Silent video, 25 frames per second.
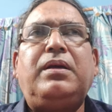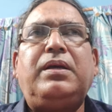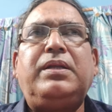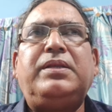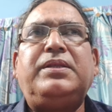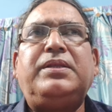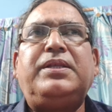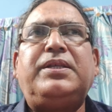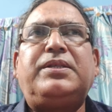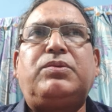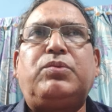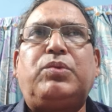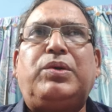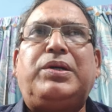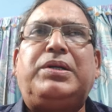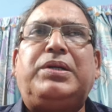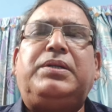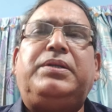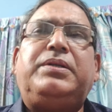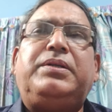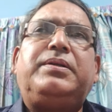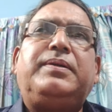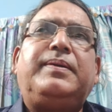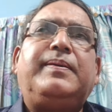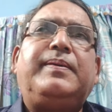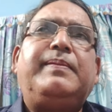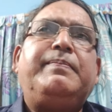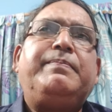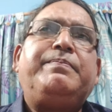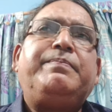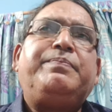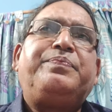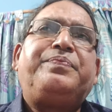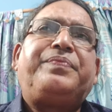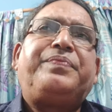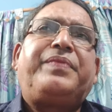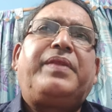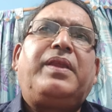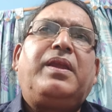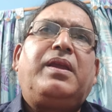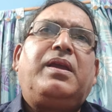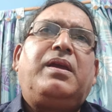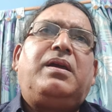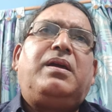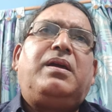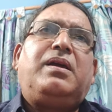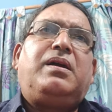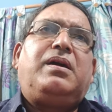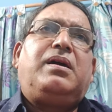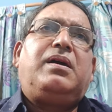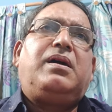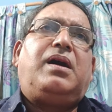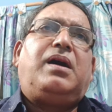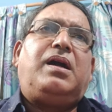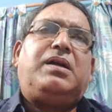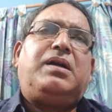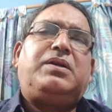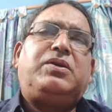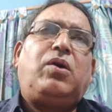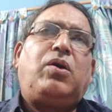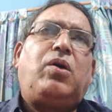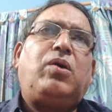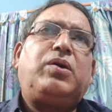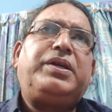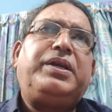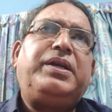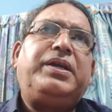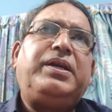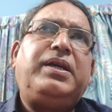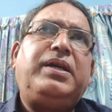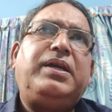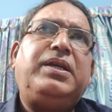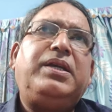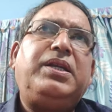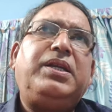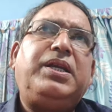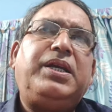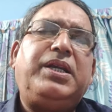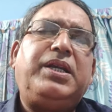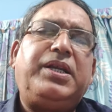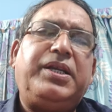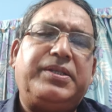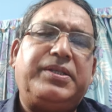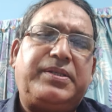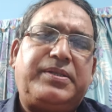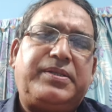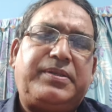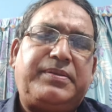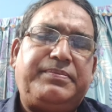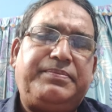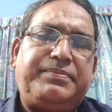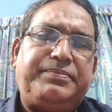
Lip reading: in this world are talking in English.